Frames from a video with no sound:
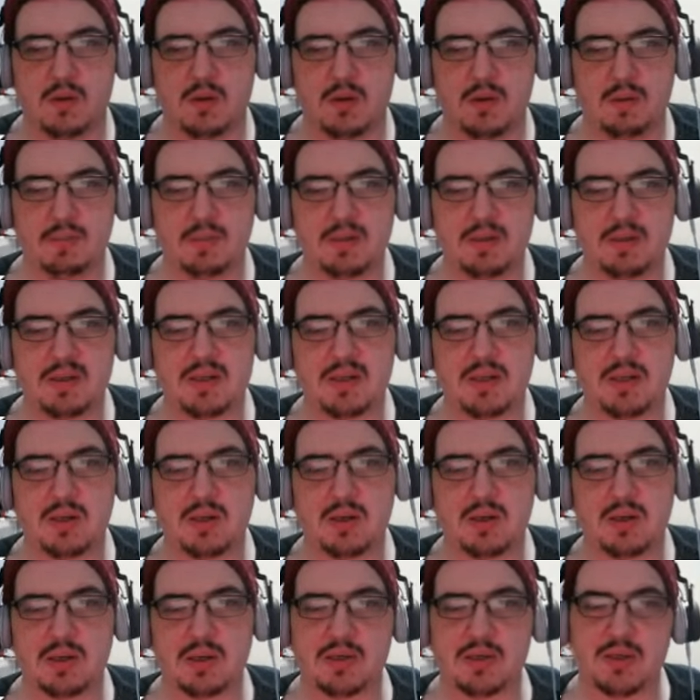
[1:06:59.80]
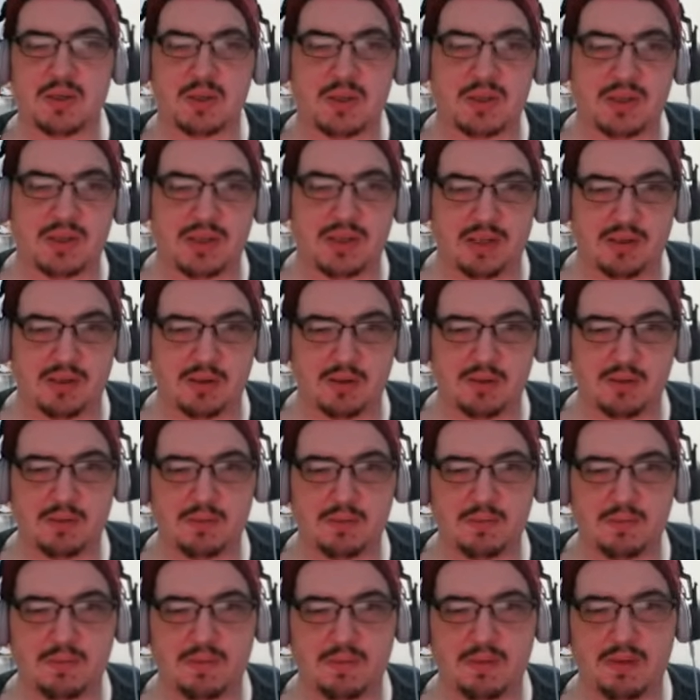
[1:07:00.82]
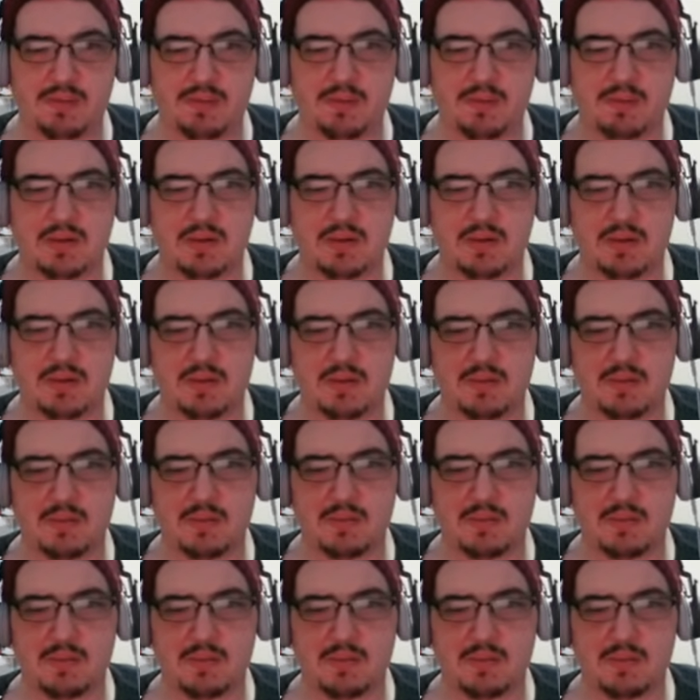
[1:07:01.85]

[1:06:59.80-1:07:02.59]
Plus then you can also sell the bugs